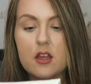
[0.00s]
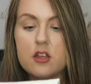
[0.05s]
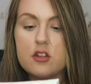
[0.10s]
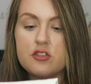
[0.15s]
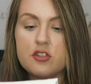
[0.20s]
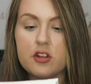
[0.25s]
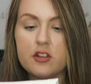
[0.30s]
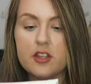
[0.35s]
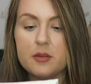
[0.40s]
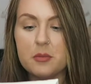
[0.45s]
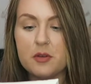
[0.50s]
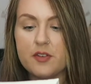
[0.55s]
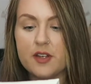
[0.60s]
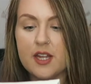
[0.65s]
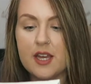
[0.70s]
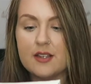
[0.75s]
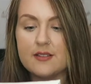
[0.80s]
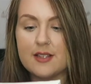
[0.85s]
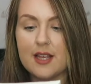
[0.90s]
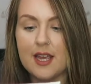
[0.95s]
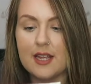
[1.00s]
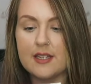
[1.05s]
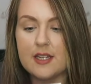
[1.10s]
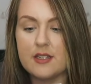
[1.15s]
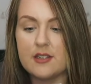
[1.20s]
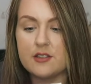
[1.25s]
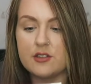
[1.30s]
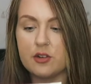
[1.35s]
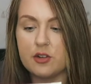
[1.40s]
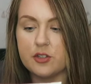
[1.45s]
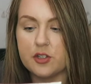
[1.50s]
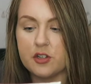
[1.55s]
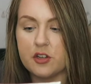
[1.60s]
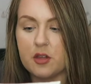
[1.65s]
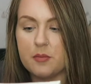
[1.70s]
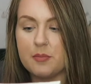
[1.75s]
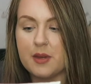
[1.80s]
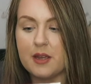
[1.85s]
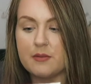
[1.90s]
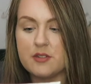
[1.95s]
Struggling with an anxiety disorder
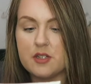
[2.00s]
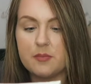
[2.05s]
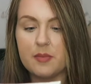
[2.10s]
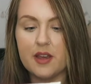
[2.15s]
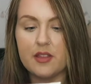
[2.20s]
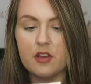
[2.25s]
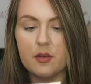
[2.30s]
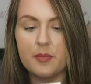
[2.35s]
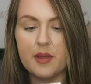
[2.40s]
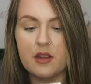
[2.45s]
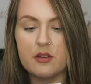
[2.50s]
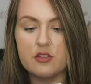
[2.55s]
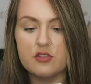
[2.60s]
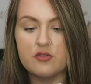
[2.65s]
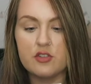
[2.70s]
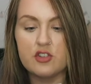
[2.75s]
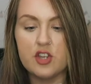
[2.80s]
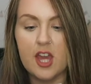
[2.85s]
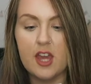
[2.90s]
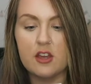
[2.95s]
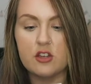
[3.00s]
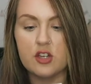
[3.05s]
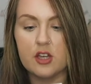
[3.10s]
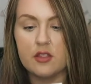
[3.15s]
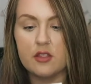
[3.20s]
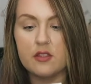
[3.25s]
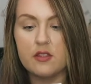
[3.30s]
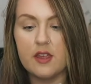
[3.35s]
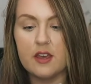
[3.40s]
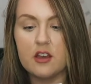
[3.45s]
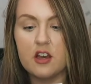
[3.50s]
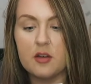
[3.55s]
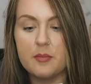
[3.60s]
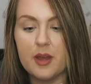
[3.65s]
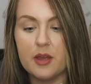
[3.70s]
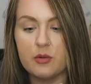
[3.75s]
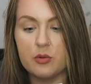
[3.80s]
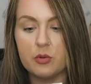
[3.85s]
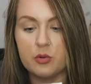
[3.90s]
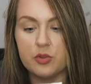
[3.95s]
compounded by their parents' rejection, they come
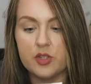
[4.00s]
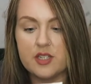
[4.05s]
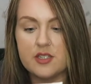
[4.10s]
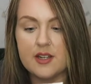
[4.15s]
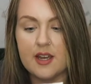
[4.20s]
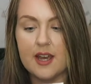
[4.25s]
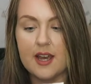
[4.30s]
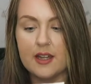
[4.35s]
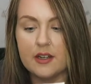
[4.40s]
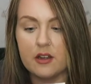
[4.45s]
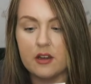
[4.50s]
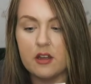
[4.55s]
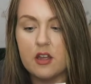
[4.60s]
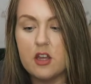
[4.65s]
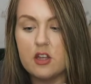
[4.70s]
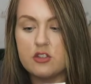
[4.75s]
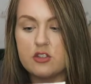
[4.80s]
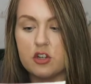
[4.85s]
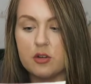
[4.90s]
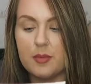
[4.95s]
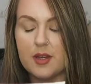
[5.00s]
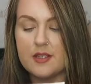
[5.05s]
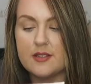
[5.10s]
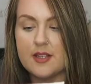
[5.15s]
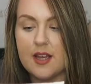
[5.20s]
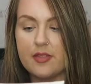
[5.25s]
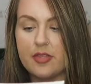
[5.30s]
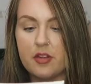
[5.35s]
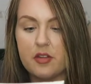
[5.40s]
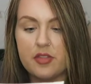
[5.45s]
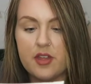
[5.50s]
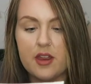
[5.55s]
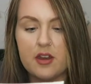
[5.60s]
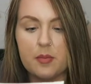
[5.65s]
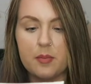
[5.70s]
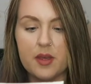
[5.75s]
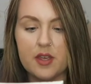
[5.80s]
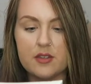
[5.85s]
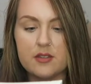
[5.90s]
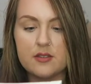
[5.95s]
out only to Hannah, Thomas, and their
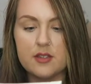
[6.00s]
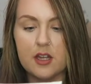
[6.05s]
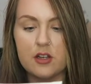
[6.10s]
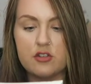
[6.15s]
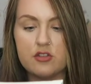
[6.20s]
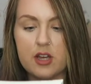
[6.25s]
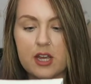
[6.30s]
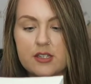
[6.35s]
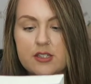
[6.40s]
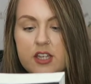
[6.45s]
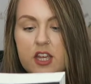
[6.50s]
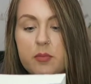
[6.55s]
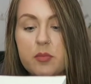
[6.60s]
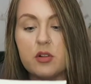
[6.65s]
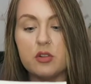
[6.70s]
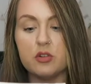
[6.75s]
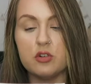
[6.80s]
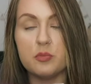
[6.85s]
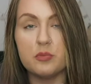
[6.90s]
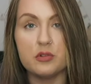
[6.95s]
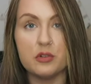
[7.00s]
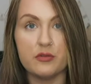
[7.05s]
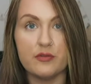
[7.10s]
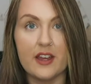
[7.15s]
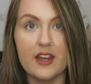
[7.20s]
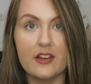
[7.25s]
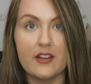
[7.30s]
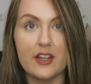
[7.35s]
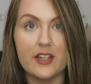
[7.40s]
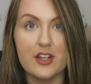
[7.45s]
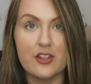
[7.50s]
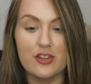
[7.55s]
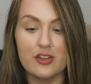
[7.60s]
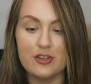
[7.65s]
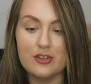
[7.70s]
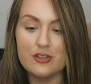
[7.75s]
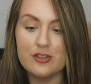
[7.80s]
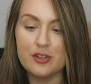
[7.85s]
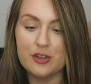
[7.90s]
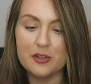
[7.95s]
therapist, and try to keep a low profile in a
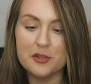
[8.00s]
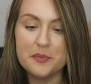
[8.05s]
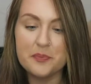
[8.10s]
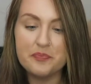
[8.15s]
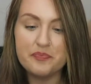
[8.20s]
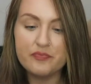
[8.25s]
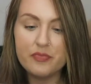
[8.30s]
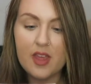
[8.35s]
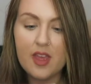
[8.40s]
new school.